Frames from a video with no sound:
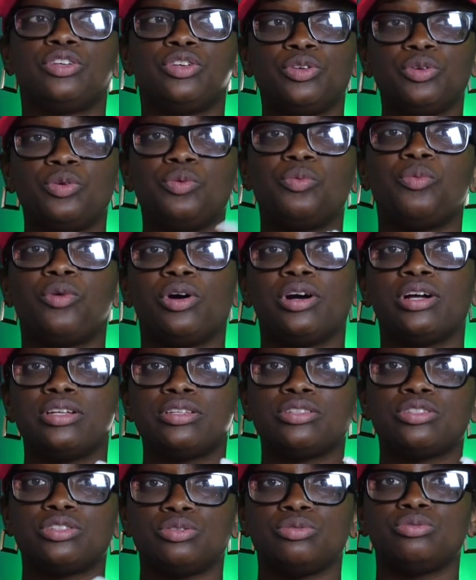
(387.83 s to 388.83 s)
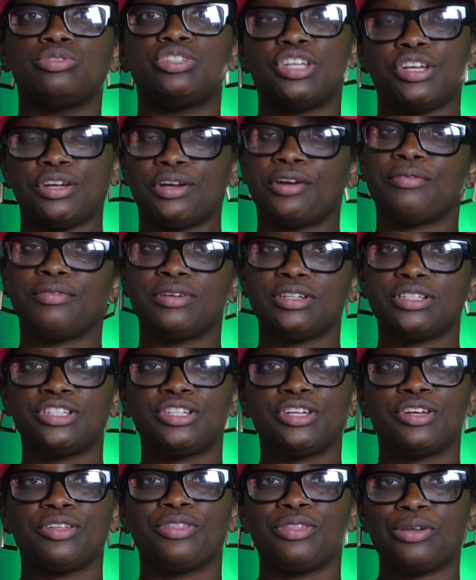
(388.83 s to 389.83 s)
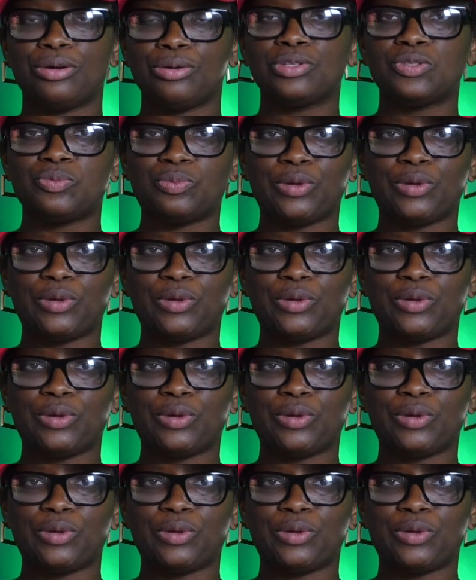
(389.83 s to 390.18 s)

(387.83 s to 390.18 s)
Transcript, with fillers: you want to cherish those